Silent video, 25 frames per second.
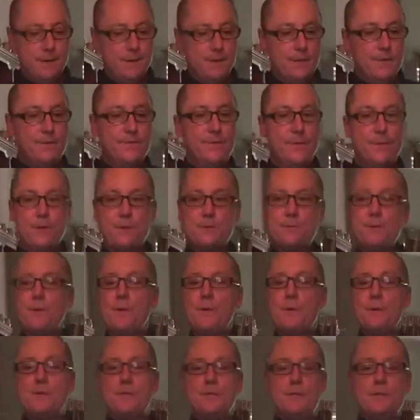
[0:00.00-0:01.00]
The first
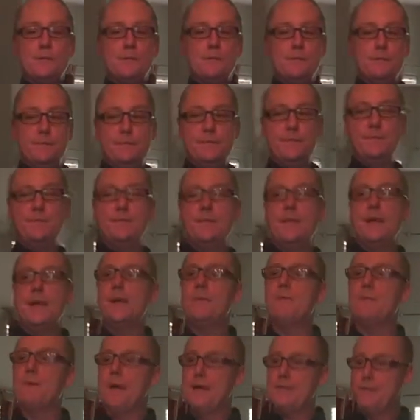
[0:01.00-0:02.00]
person
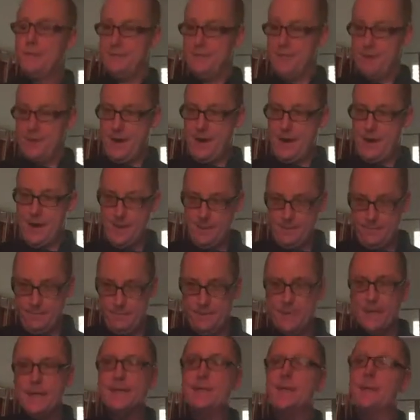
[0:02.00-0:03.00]
that raises their
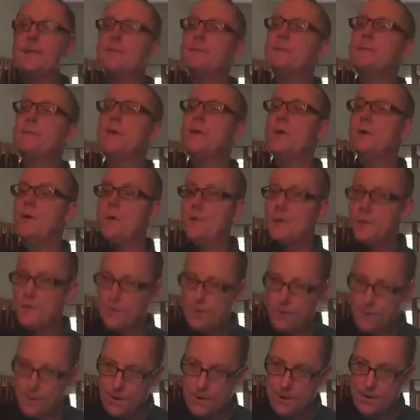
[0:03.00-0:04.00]
hand and lets me know who
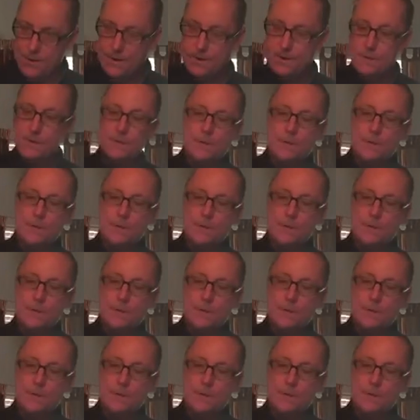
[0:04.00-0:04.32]
you are,